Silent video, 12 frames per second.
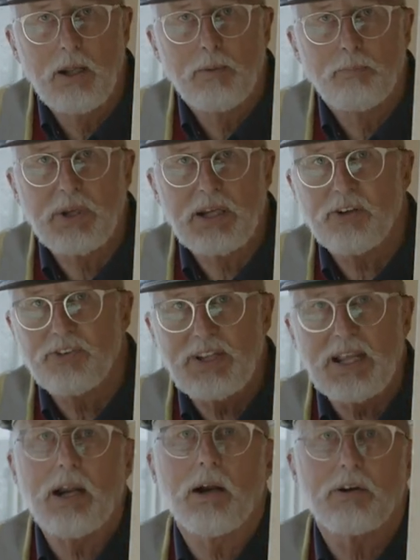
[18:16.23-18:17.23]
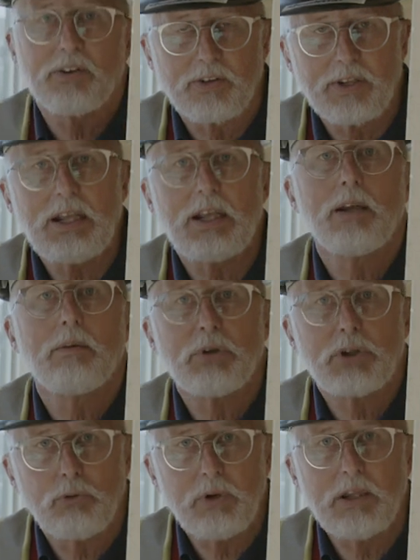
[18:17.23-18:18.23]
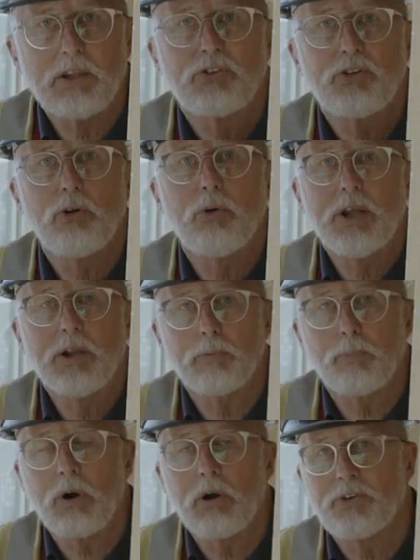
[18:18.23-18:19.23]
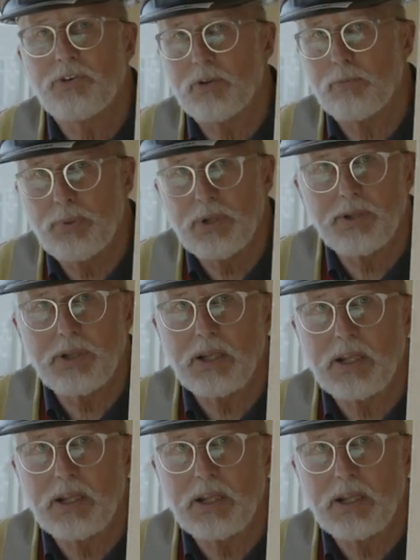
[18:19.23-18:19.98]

because the air is leaking between the two inner parts of the building,